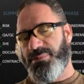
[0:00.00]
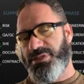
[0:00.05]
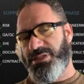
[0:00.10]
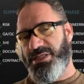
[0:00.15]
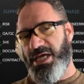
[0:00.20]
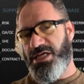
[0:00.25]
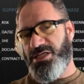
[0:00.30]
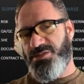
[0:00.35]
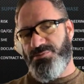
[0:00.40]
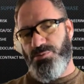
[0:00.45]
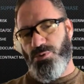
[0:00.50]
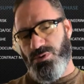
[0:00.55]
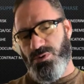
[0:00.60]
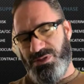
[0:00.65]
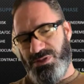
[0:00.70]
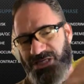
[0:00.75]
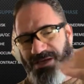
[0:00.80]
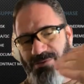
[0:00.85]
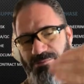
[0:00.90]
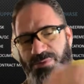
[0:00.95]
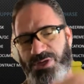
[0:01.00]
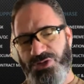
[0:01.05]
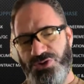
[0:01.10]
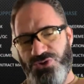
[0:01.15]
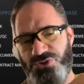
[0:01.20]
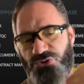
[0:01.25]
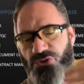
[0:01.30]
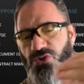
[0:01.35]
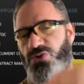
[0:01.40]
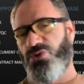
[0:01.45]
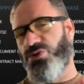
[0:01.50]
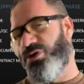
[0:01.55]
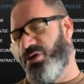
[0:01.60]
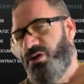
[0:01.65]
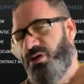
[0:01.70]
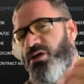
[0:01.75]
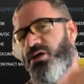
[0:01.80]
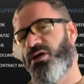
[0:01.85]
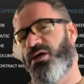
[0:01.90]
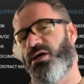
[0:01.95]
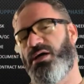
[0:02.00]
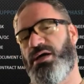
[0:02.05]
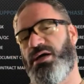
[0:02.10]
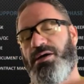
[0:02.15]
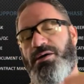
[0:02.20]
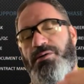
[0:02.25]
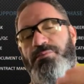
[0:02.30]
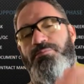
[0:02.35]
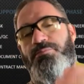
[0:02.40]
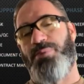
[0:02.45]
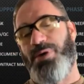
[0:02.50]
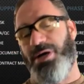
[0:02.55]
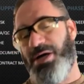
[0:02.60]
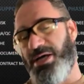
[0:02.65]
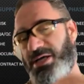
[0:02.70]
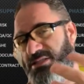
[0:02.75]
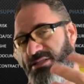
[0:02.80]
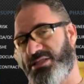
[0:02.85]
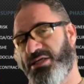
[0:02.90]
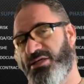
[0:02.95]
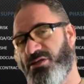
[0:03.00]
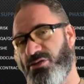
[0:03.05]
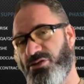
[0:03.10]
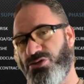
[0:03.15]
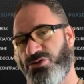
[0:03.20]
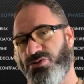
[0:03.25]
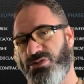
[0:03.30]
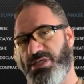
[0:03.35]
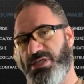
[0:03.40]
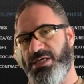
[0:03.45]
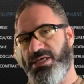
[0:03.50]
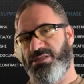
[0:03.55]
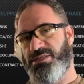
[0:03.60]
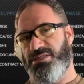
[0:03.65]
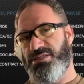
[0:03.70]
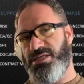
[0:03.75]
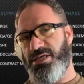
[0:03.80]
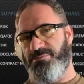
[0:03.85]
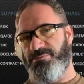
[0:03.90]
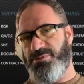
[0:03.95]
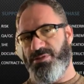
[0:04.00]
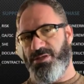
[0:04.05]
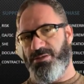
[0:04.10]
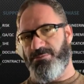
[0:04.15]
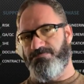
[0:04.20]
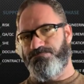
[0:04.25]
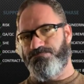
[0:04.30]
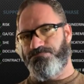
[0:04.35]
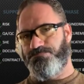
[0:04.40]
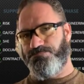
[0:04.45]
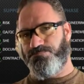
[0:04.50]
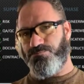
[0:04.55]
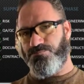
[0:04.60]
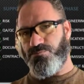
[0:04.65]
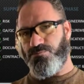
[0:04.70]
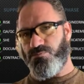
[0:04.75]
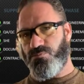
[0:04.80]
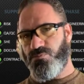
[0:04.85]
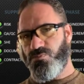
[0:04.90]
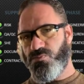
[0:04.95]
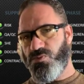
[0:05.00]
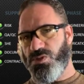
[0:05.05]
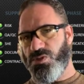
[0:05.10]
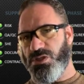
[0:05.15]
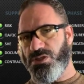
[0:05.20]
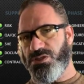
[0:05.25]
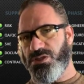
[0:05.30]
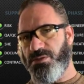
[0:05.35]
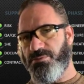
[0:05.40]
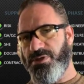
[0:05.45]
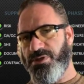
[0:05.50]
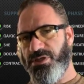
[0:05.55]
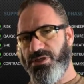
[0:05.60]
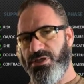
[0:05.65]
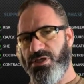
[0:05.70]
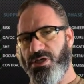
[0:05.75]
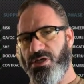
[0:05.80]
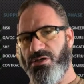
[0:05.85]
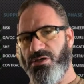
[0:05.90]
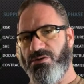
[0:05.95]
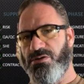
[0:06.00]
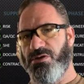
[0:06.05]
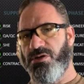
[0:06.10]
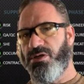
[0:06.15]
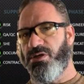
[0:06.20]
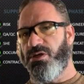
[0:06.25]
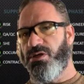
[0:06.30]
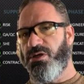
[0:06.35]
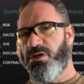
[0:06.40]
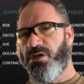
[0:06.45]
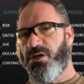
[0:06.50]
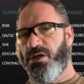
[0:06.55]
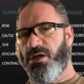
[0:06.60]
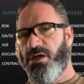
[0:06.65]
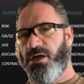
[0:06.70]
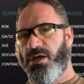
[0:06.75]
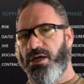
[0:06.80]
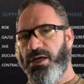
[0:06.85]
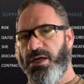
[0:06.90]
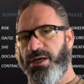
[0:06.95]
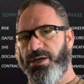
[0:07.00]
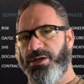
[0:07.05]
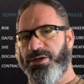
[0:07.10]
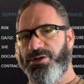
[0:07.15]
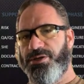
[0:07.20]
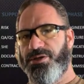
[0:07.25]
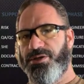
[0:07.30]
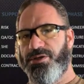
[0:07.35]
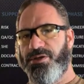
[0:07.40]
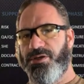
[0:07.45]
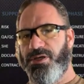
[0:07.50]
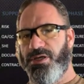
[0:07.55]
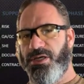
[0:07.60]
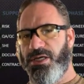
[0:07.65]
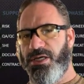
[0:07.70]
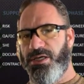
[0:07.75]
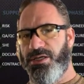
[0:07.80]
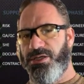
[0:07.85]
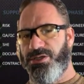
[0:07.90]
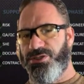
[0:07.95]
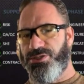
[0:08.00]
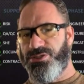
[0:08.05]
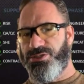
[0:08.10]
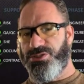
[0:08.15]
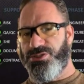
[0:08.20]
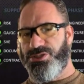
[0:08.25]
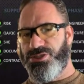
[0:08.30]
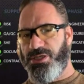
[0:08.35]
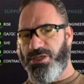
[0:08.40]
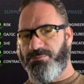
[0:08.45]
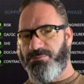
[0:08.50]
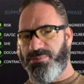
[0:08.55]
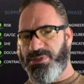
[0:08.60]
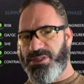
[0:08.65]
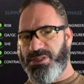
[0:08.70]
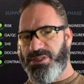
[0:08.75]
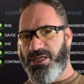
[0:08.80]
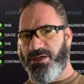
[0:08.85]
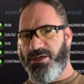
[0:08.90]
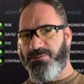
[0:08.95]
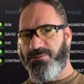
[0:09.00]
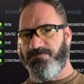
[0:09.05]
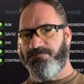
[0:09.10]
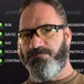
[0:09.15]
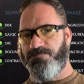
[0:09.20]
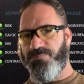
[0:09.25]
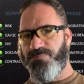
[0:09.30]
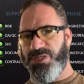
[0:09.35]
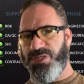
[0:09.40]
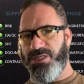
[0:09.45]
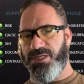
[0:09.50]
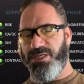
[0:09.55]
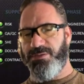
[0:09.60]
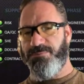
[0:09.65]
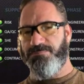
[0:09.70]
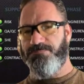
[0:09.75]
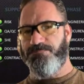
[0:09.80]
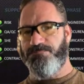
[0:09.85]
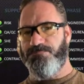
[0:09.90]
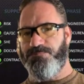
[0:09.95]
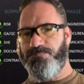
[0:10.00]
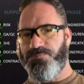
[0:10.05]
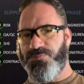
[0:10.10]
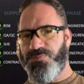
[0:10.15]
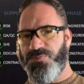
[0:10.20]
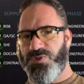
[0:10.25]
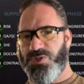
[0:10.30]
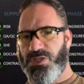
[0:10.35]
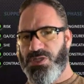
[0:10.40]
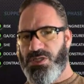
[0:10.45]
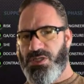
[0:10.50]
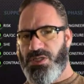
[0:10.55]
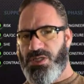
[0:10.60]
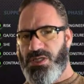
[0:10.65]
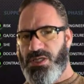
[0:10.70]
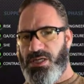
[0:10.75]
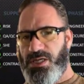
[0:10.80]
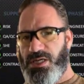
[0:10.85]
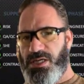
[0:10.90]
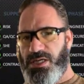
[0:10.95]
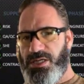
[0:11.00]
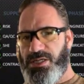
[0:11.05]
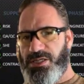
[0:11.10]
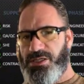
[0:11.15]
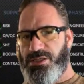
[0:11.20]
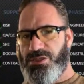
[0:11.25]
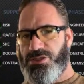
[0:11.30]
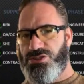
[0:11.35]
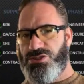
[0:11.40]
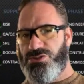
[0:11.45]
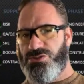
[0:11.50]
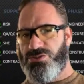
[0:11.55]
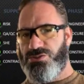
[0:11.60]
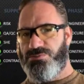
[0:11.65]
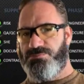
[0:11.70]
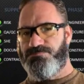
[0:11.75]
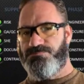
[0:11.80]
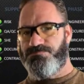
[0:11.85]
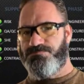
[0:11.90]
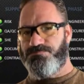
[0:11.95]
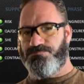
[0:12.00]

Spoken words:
dashboards can be drawn by a single user at the same time. So I'm going to go and jump down here into